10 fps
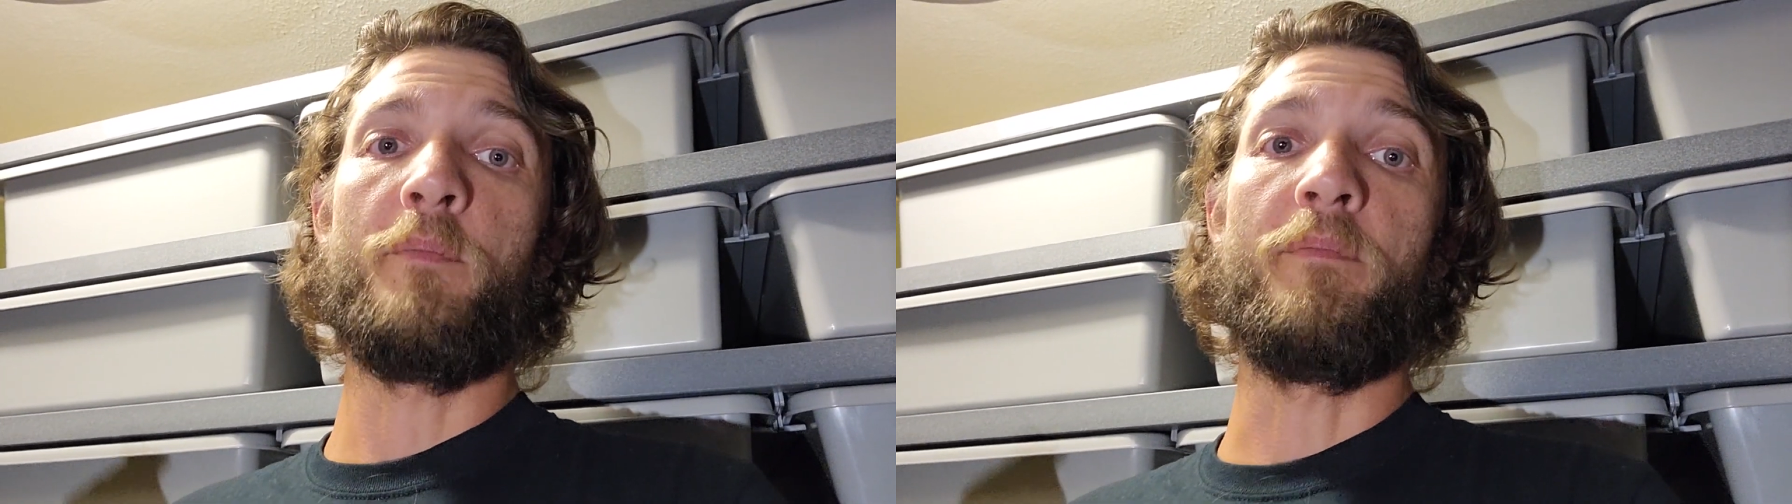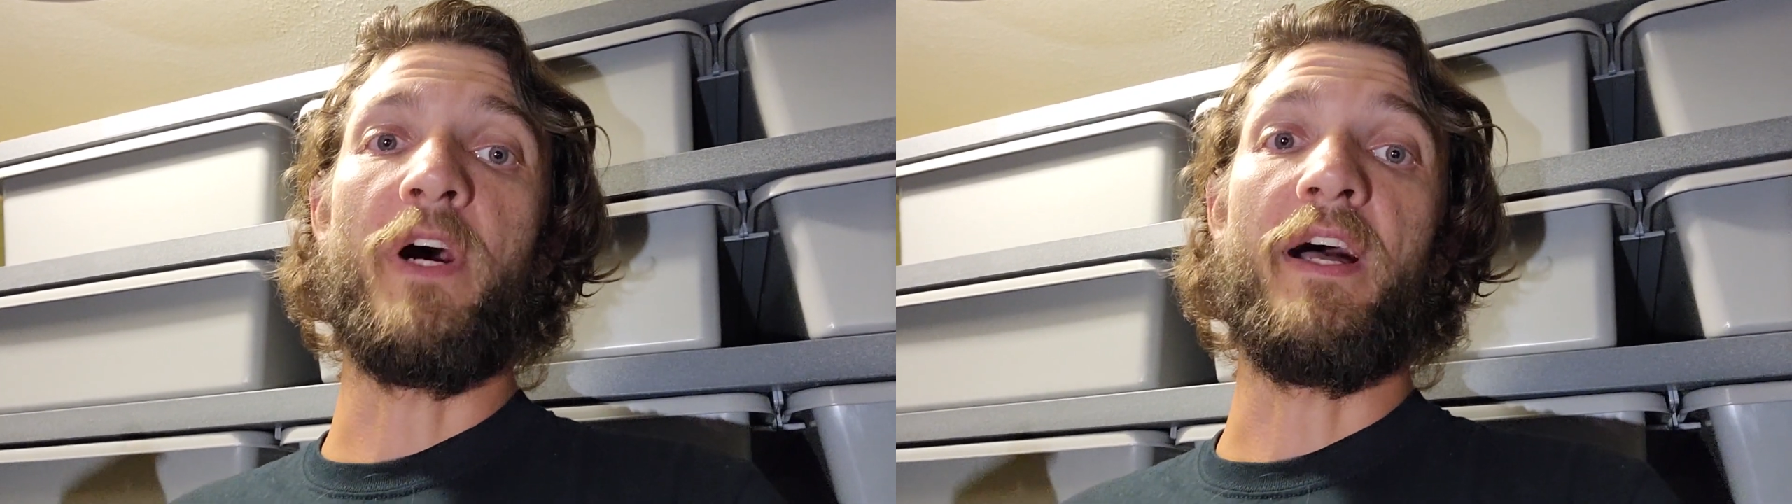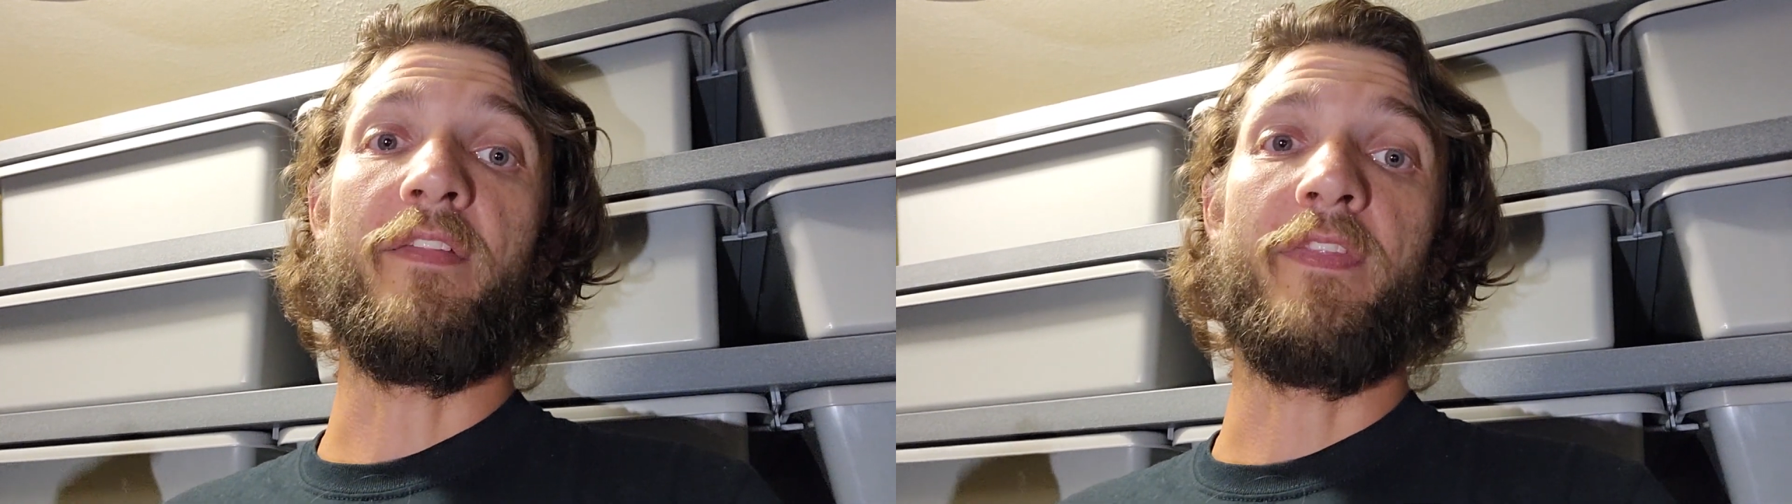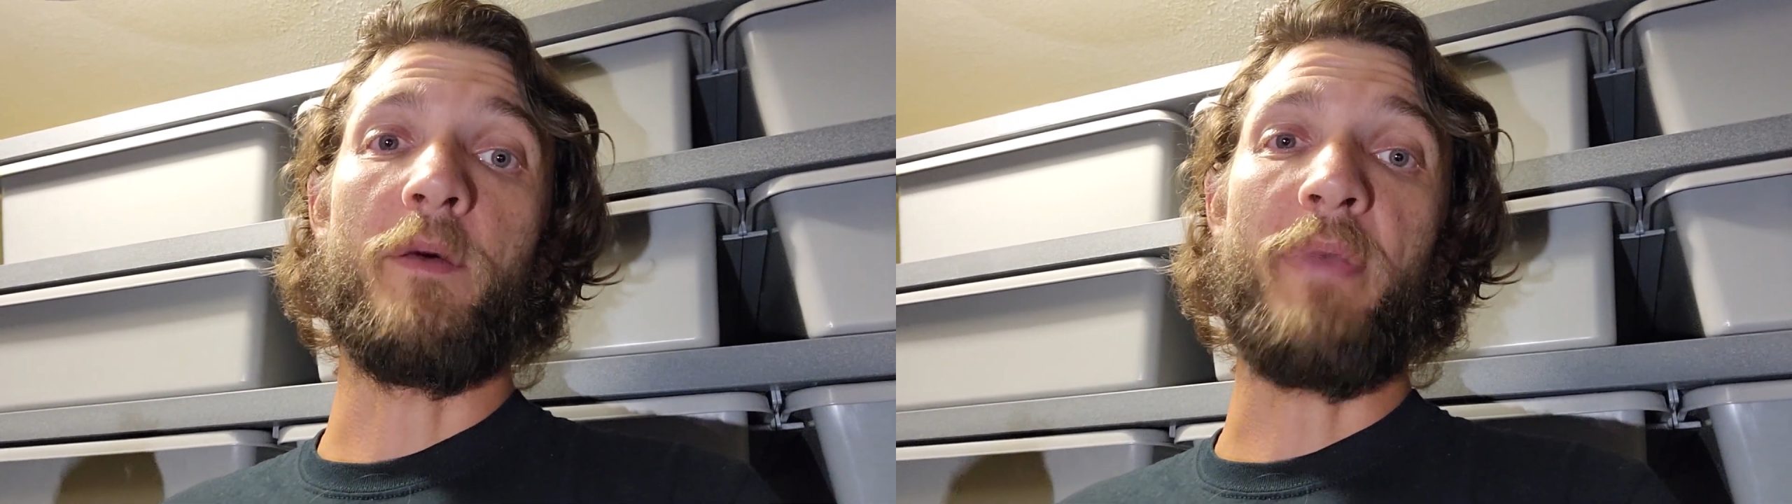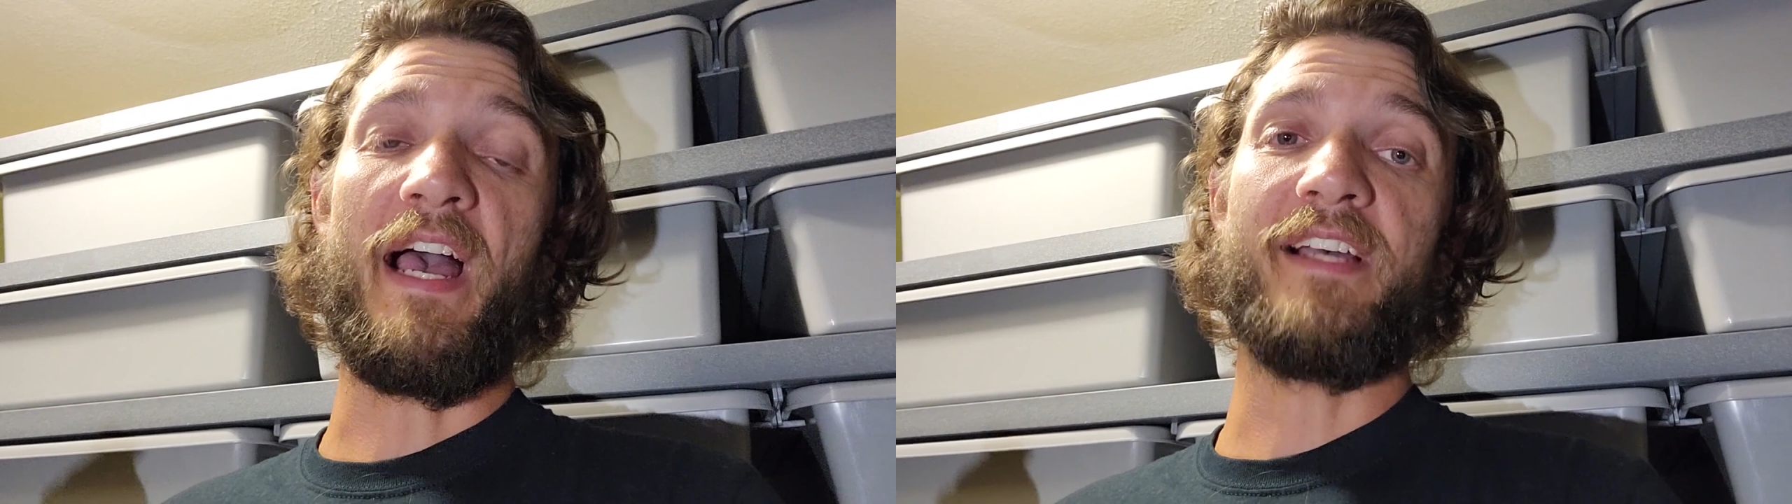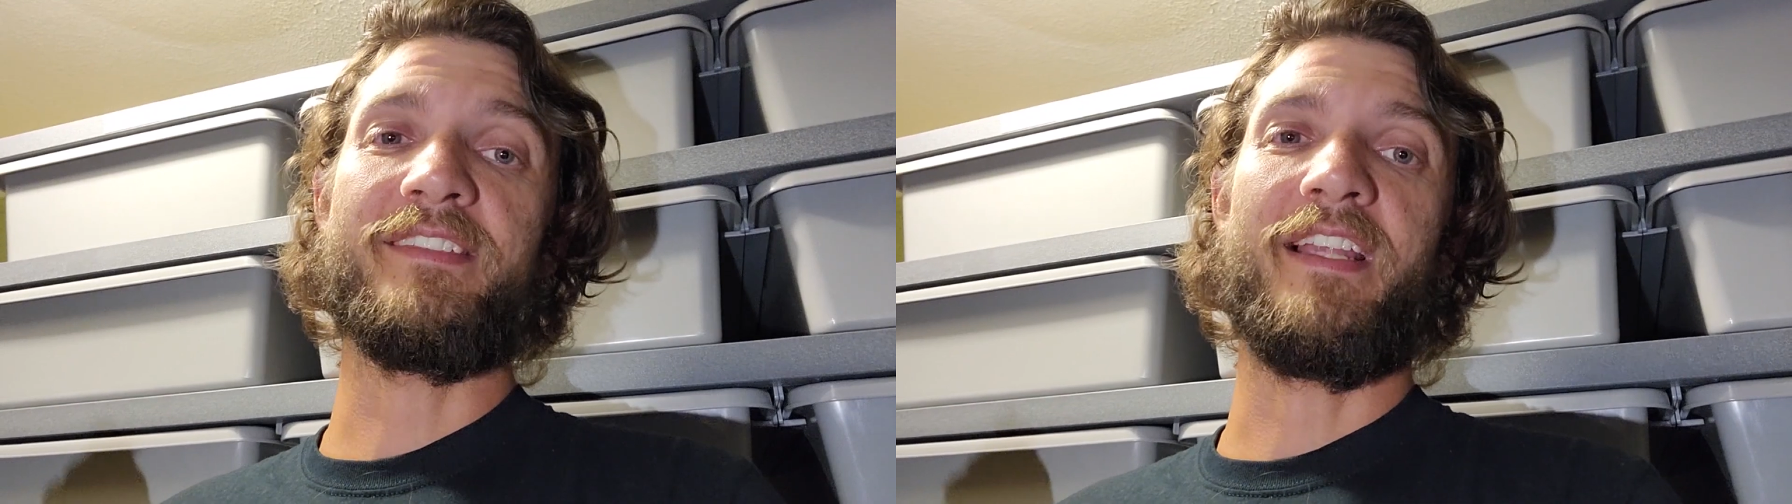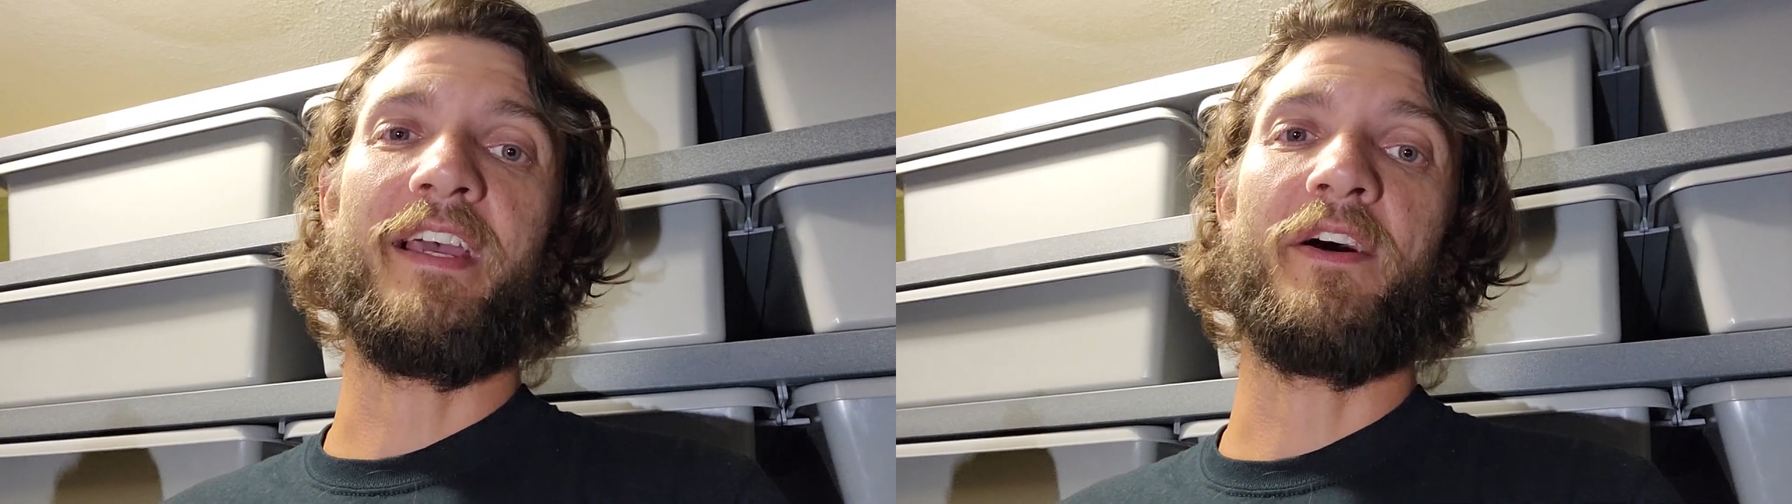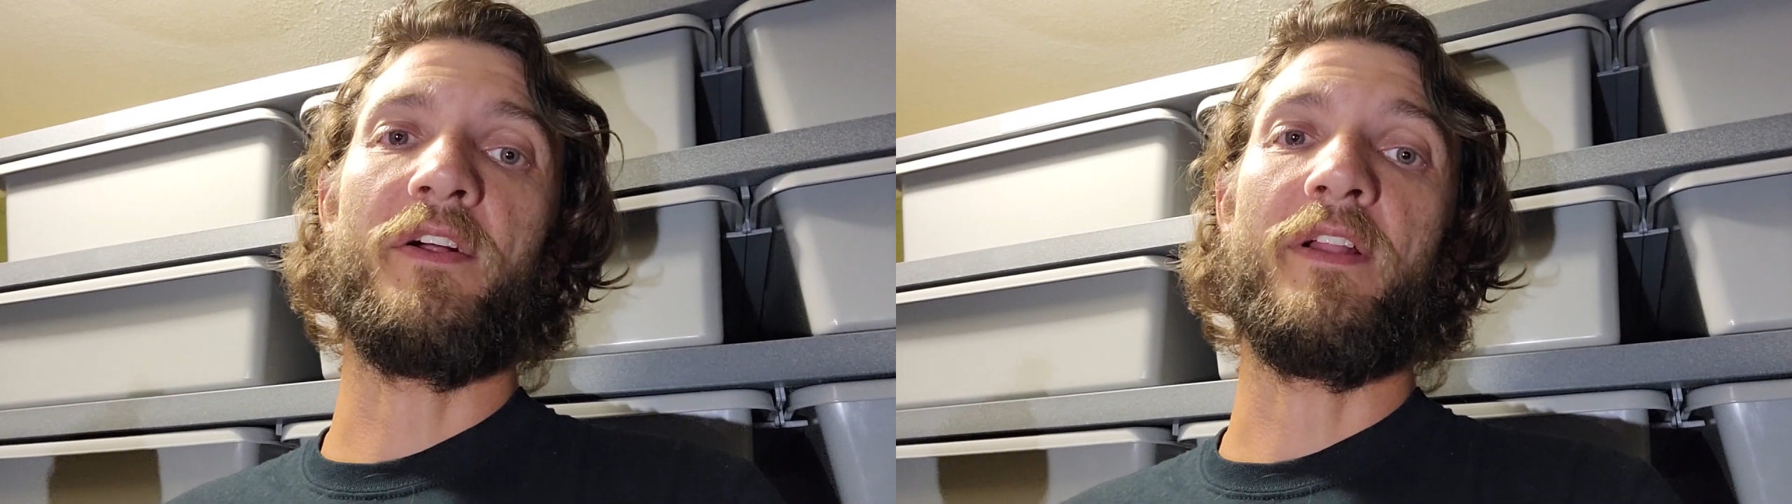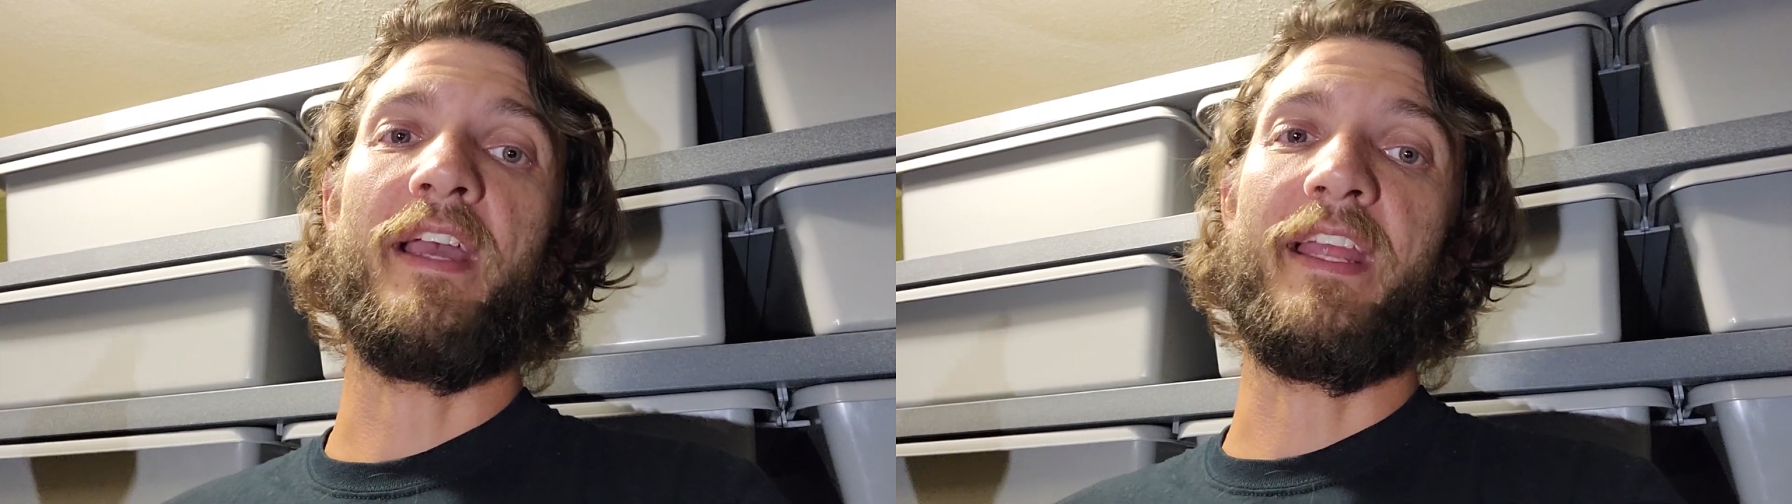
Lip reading: But the pastel